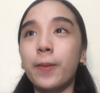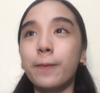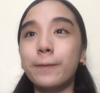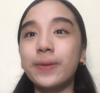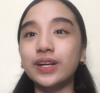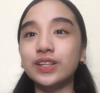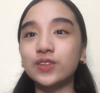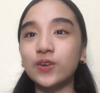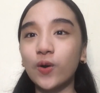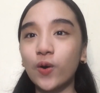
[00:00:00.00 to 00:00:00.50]

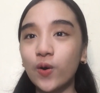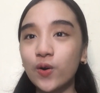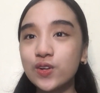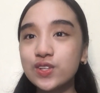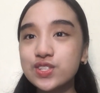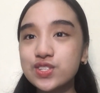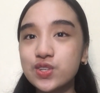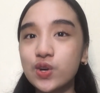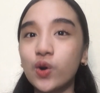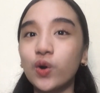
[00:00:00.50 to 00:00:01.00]
but
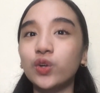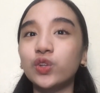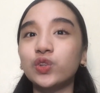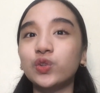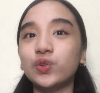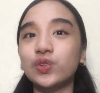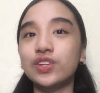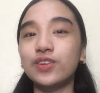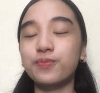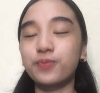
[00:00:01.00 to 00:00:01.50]
also
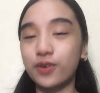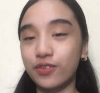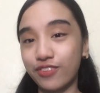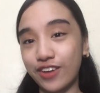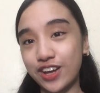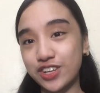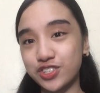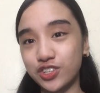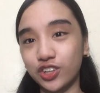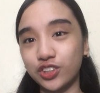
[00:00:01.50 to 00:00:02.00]
to the
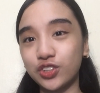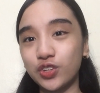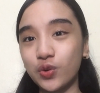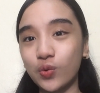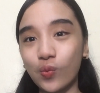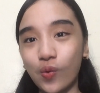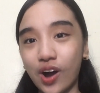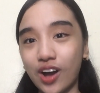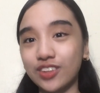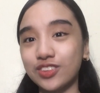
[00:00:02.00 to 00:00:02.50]
profession
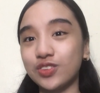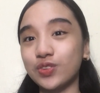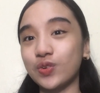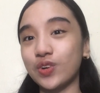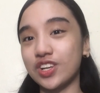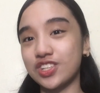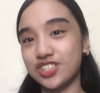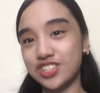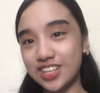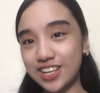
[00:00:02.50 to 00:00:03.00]
you want to
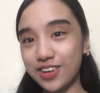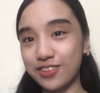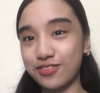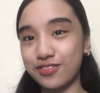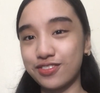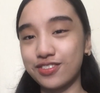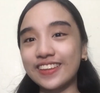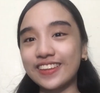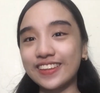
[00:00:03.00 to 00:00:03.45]
achieve.